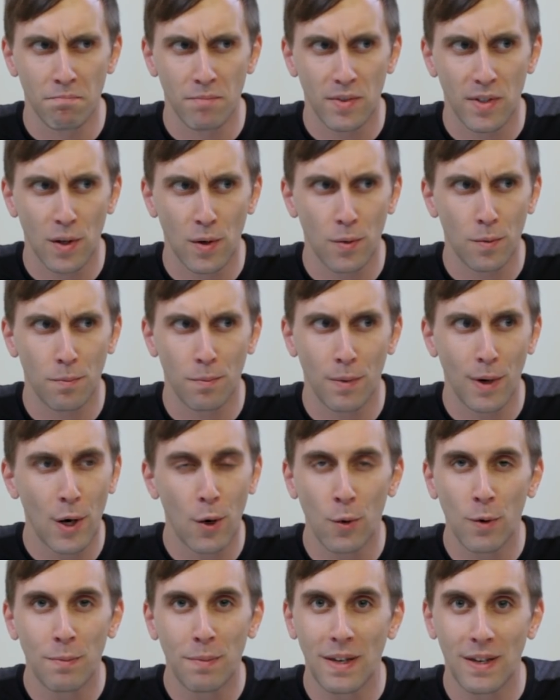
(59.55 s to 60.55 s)
so
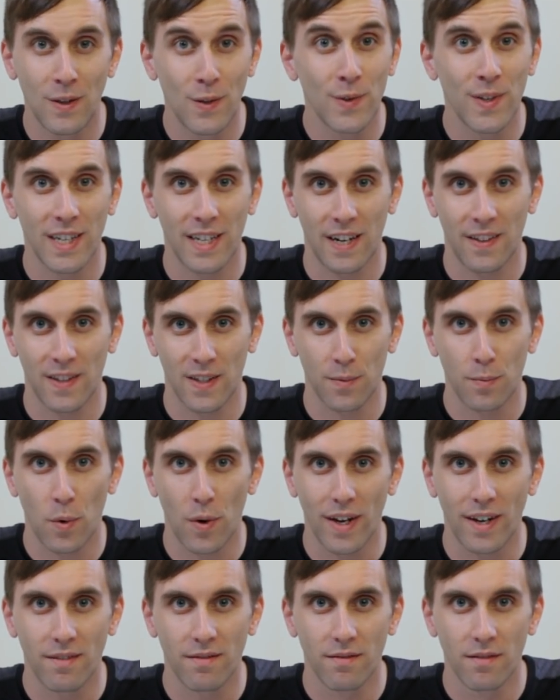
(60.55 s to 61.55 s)
who would be using it at this
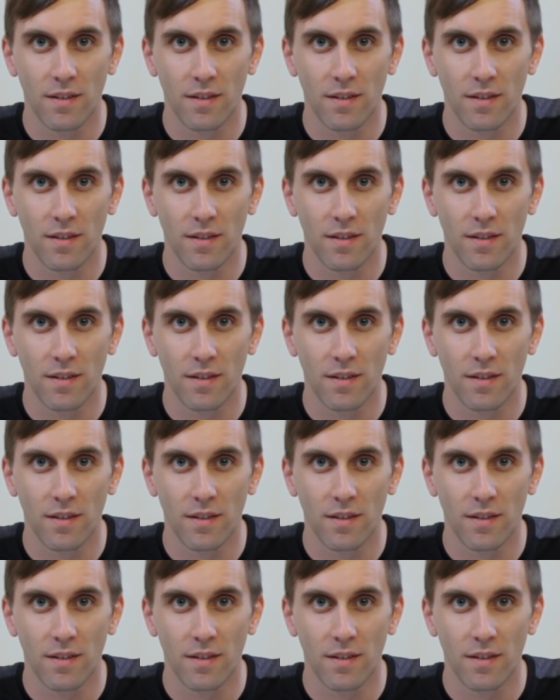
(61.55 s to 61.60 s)
point?